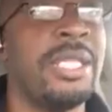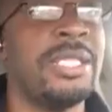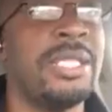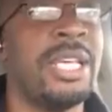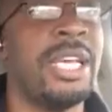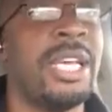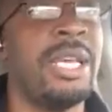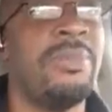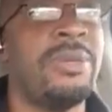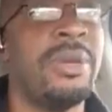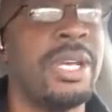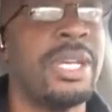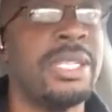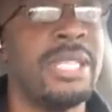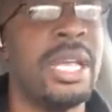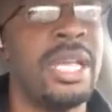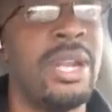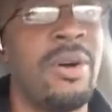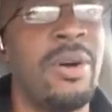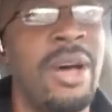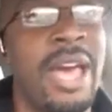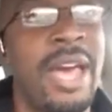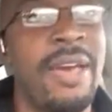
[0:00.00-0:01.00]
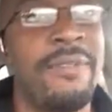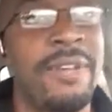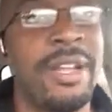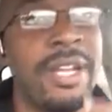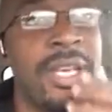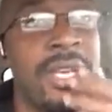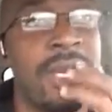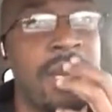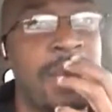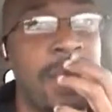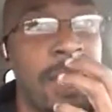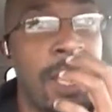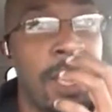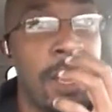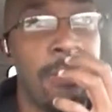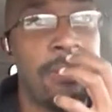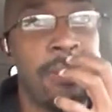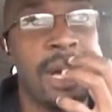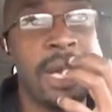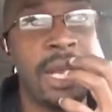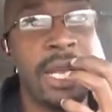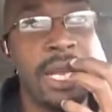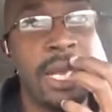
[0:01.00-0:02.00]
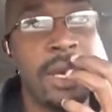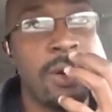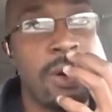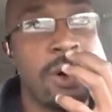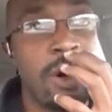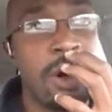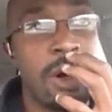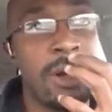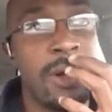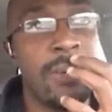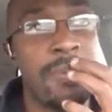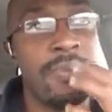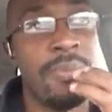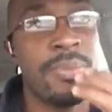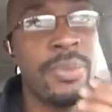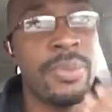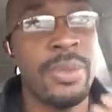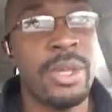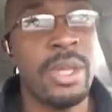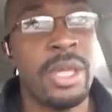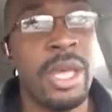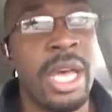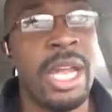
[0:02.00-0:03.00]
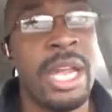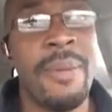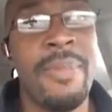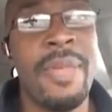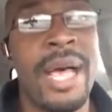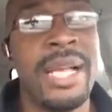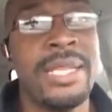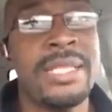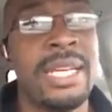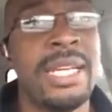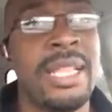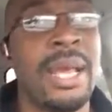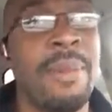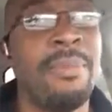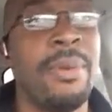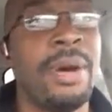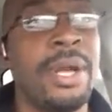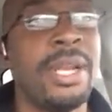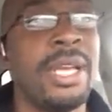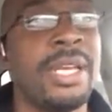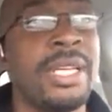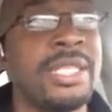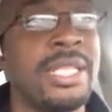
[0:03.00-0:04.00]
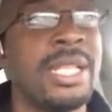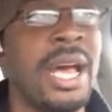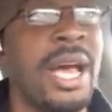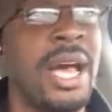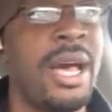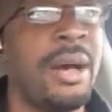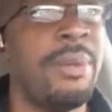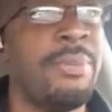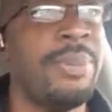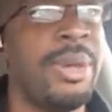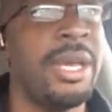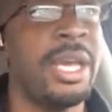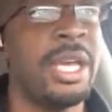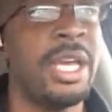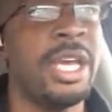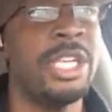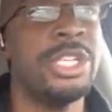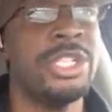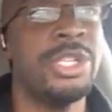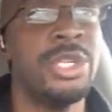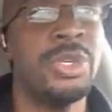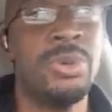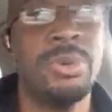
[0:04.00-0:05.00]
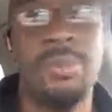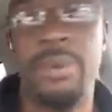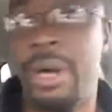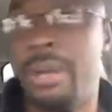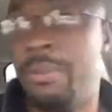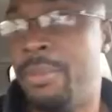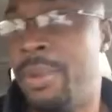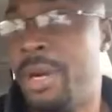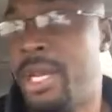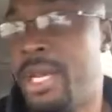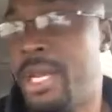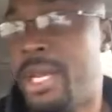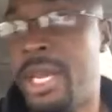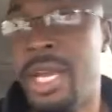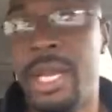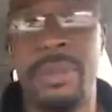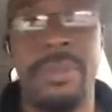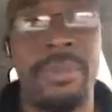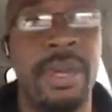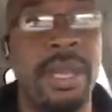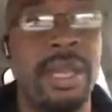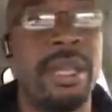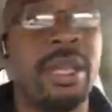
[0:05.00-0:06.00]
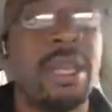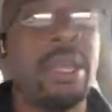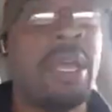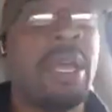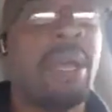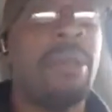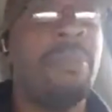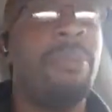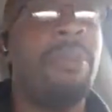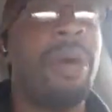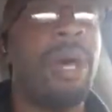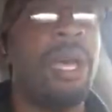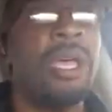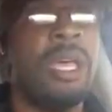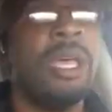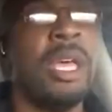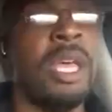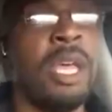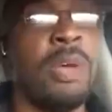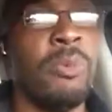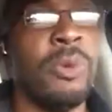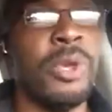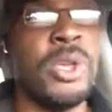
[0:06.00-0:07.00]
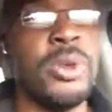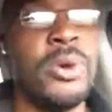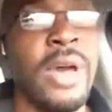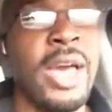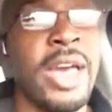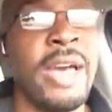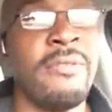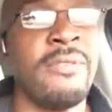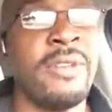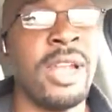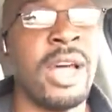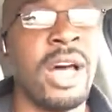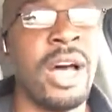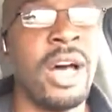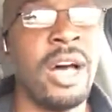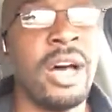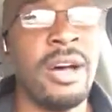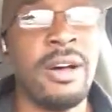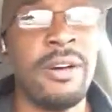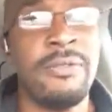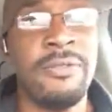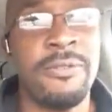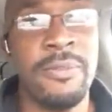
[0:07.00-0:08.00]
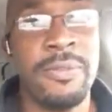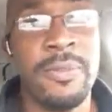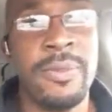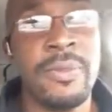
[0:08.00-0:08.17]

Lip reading: and Z, because they don't have any money. And I'm not saying that money is not a big issue, but money can be. But when you have love